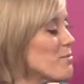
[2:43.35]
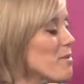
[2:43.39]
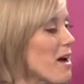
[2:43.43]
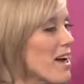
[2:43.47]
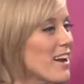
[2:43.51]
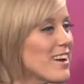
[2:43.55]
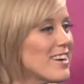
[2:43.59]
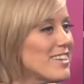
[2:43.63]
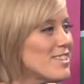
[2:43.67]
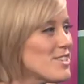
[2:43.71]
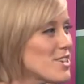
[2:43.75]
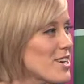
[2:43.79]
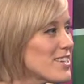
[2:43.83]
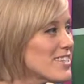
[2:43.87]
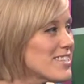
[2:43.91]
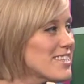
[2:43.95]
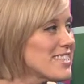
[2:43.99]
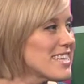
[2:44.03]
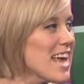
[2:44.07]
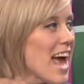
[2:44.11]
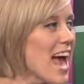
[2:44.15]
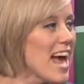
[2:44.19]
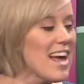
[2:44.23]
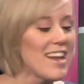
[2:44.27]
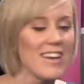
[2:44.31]
And I just
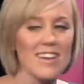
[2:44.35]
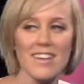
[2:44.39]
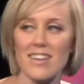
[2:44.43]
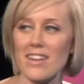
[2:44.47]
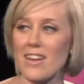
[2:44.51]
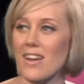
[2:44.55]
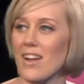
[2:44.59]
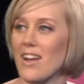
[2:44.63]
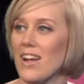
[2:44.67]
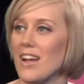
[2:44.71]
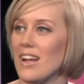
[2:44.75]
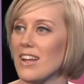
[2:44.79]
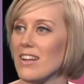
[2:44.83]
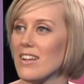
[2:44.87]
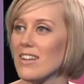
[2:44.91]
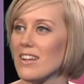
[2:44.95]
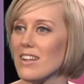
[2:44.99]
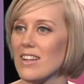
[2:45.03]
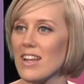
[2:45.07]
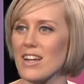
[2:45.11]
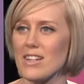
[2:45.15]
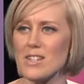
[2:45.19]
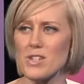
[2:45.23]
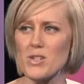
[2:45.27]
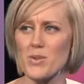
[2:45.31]
had
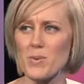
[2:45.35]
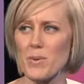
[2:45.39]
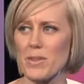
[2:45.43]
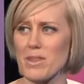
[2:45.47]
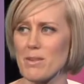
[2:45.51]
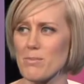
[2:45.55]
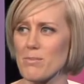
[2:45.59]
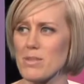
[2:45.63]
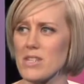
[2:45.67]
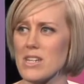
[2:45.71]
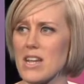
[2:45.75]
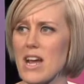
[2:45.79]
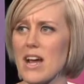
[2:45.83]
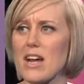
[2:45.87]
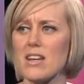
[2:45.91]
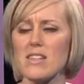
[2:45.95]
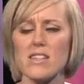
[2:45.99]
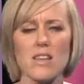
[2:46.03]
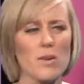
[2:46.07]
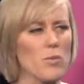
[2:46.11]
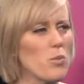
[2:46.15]
lunch with them today.